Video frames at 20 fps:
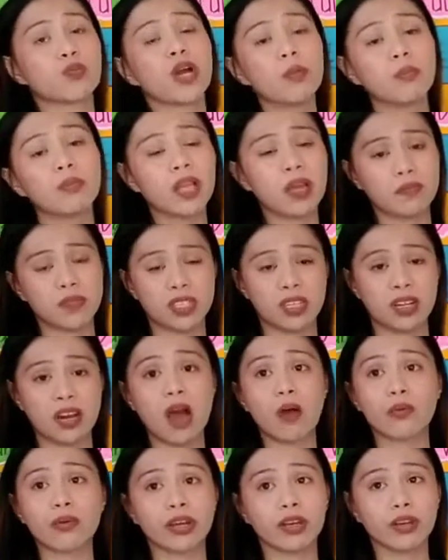problems in
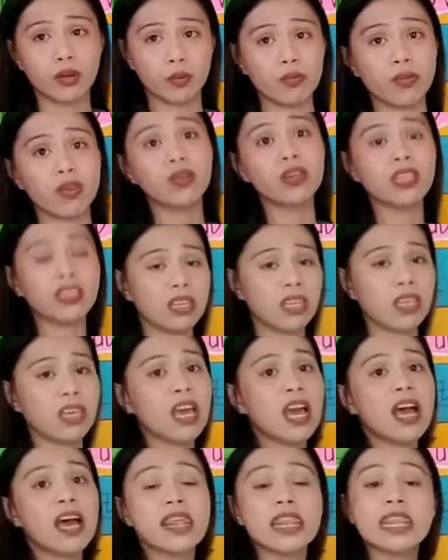our community
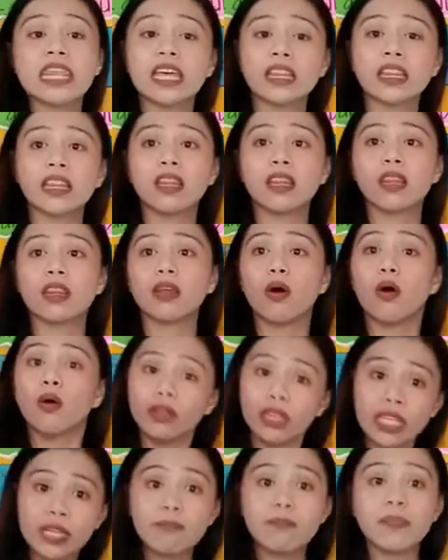that
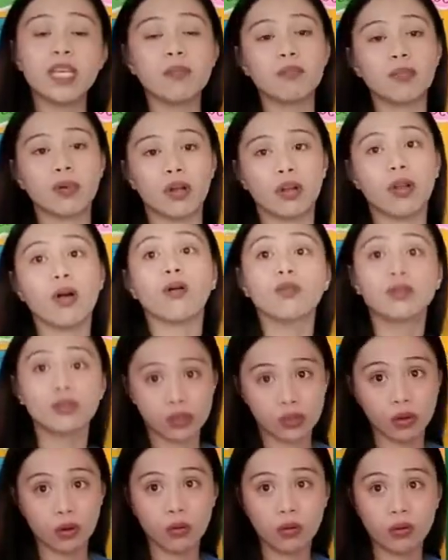only people
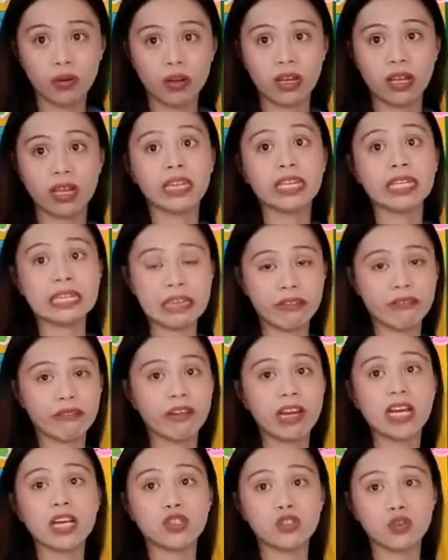also give
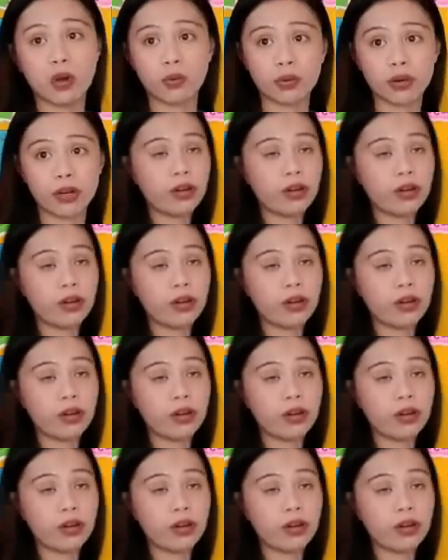to our